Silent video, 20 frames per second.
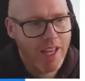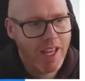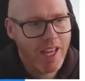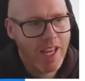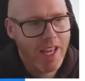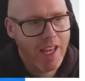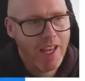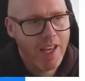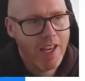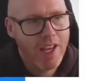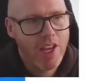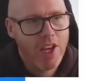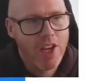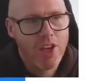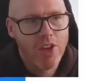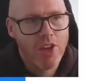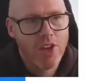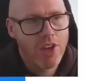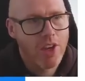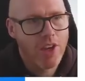here.
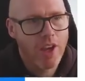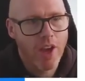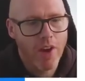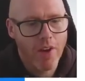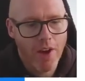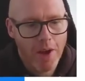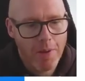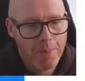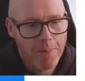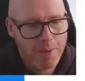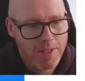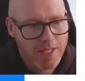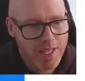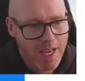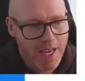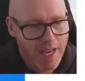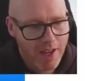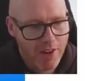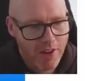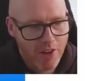You can go up and
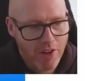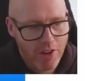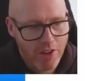down.